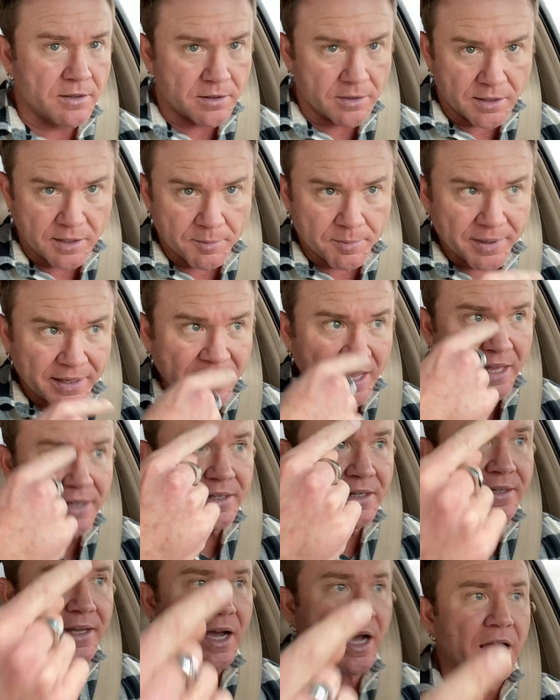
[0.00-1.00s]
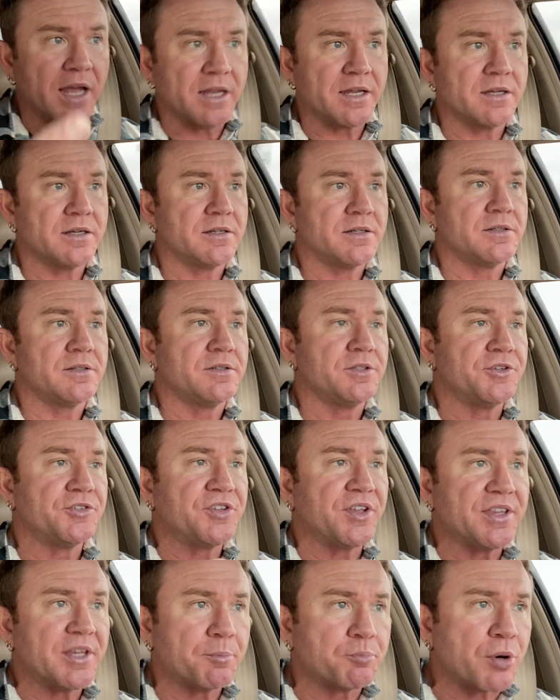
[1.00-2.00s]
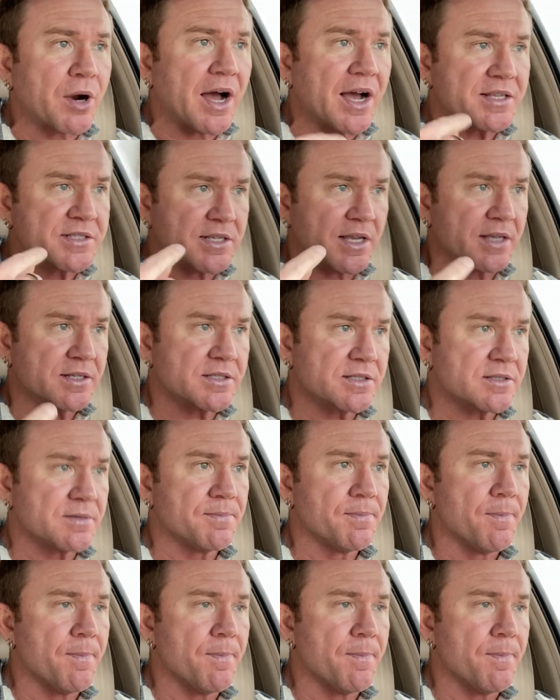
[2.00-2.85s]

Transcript: he began to die. You see the process.